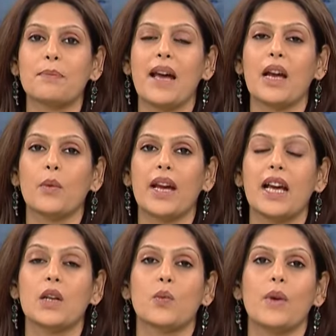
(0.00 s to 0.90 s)
Bank were
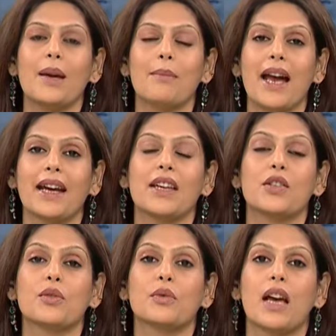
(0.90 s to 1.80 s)
held way back in
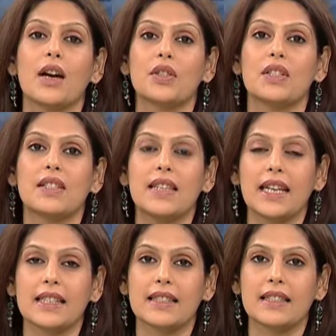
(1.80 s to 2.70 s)

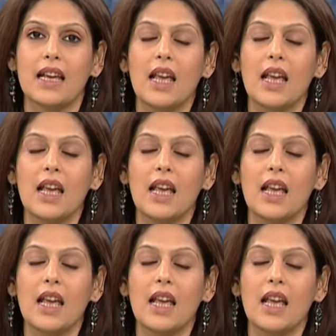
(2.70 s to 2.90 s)
2006.